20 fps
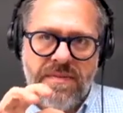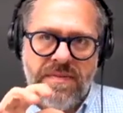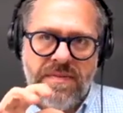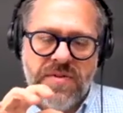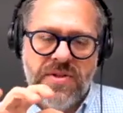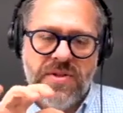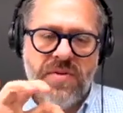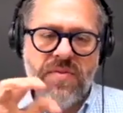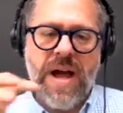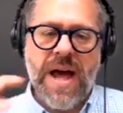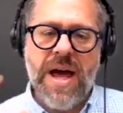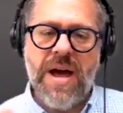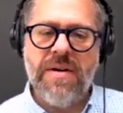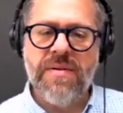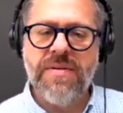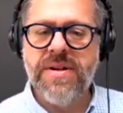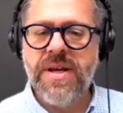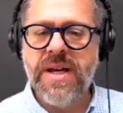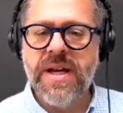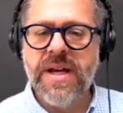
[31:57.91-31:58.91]

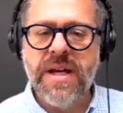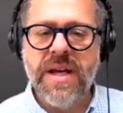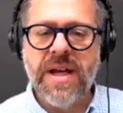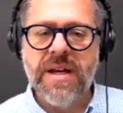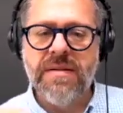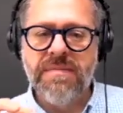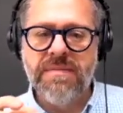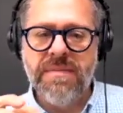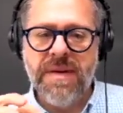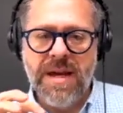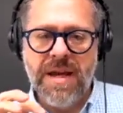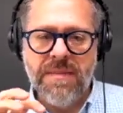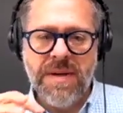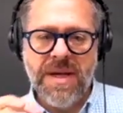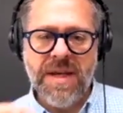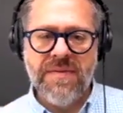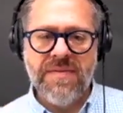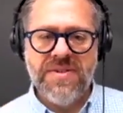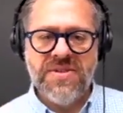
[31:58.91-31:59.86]
surrounding and maybe even